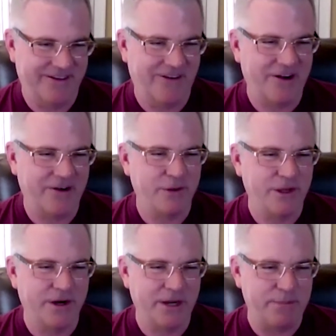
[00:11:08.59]
Well, I don't know if
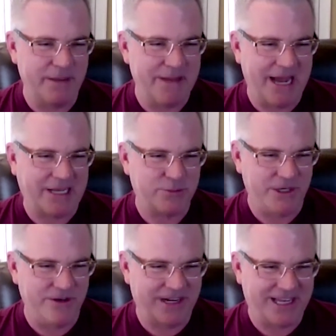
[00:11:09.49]
you were into B M X when
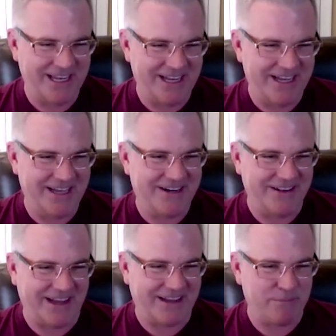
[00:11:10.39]
you were a kid or like,